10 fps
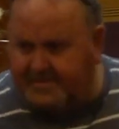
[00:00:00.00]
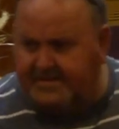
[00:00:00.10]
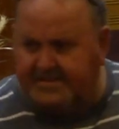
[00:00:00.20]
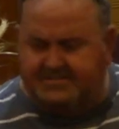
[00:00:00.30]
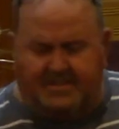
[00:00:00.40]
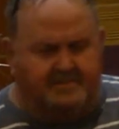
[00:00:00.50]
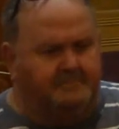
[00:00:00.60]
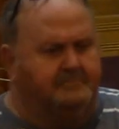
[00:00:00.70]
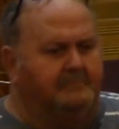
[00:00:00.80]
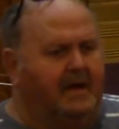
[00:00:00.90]
and he said,
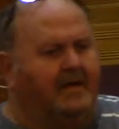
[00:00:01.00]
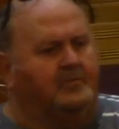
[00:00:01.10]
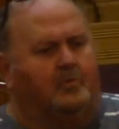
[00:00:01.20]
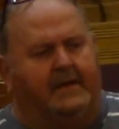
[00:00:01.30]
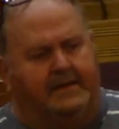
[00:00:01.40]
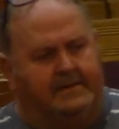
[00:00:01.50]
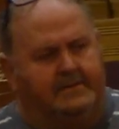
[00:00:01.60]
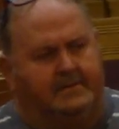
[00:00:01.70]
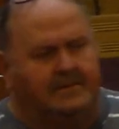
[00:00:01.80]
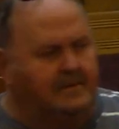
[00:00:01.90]
By the way,
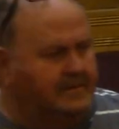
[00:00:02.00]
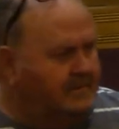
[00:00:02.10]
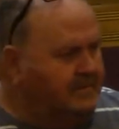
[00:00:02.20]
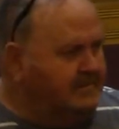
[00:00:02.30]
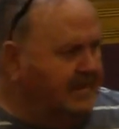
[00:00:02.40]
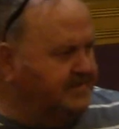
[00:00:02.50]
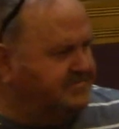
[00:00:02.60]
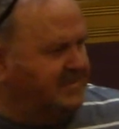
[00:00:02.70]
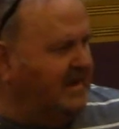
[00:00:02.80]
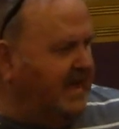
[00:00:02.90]

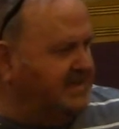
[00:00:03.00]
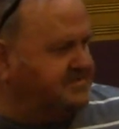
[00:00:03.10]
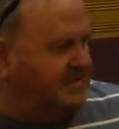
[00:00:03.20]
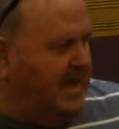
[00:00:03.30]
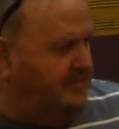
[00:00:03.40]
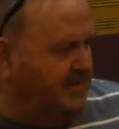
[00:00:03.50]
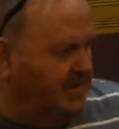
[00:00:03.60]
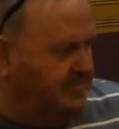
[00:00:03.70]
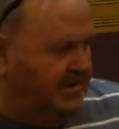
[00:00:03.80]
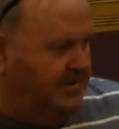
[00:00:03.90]
that's the last time it'll
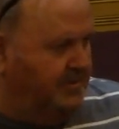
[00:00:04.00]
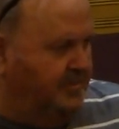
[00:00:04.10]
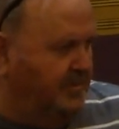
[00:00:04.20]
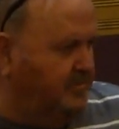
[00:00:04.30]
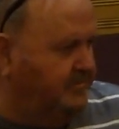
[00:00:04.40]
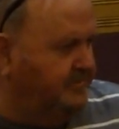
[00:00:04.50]
be your move.